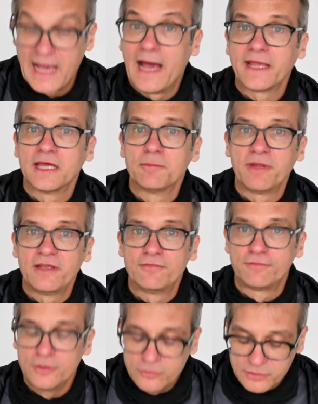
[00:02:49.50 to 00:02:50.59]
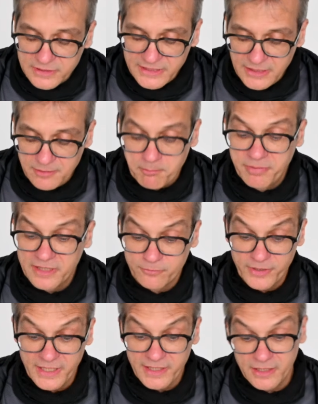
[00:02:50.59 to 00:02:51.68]
I can play fluently, but
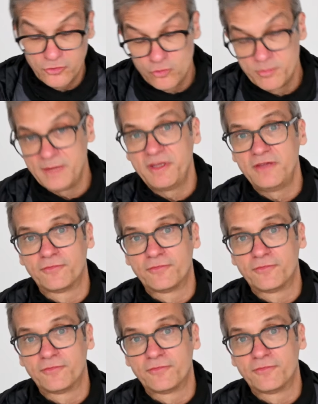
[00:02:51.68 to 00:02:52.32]
what I can do maybe